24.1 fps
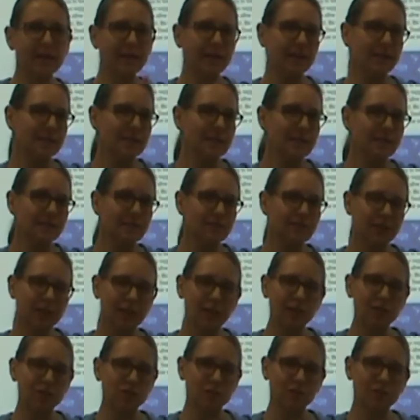he didn't
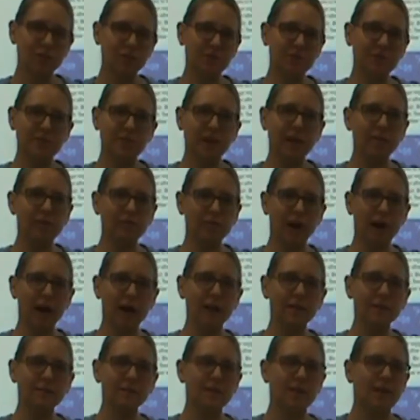finish until
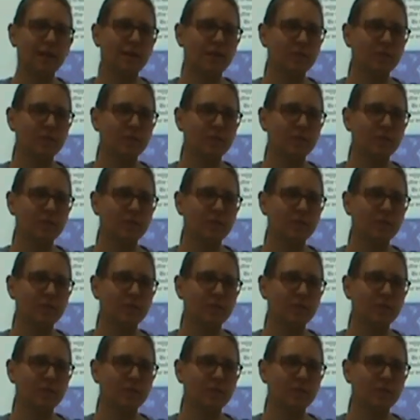sunrise.